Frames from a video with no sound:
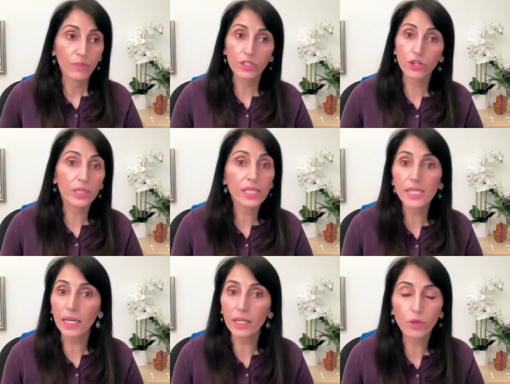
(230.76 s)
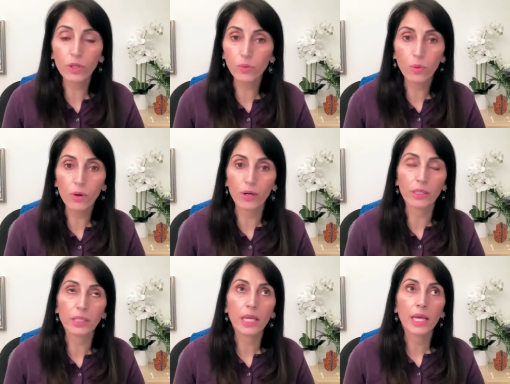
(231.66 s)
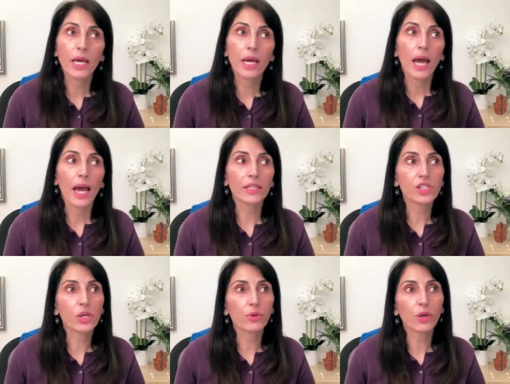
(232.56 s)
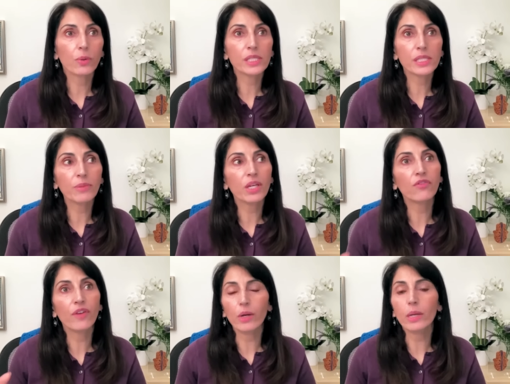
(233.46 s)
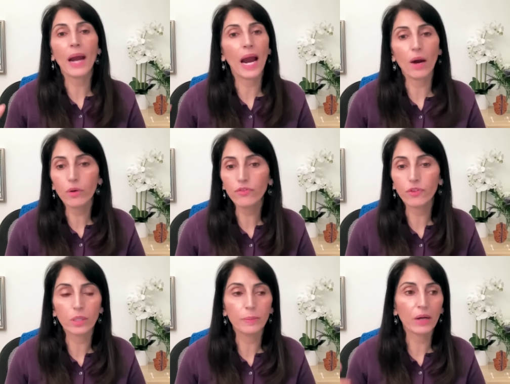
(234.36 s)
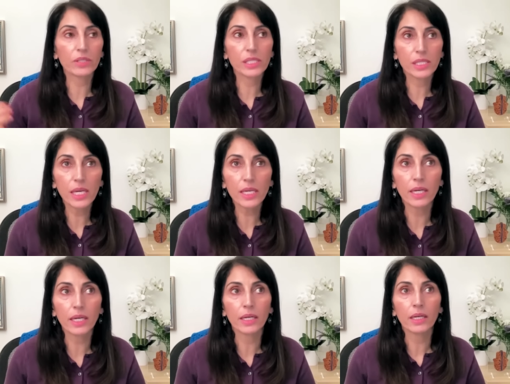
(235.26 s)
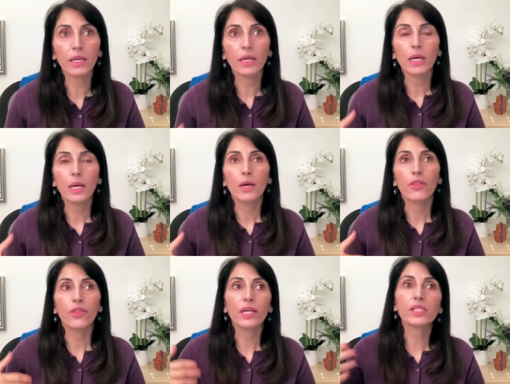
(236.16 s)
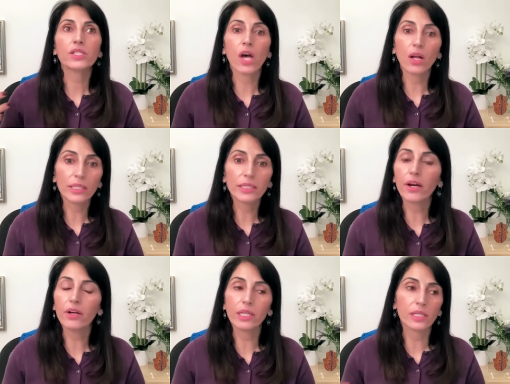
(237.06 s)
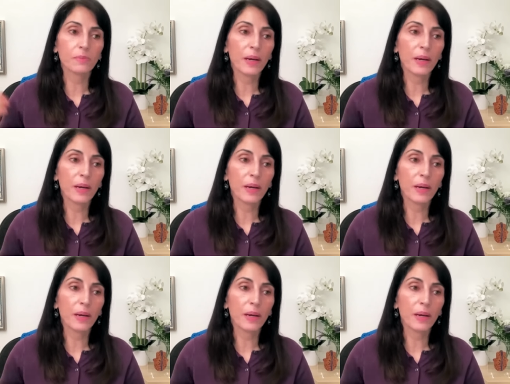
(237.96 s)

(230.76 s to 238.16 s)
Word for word: during the Second World War. And so there was something very powerful about seeing this solidarity,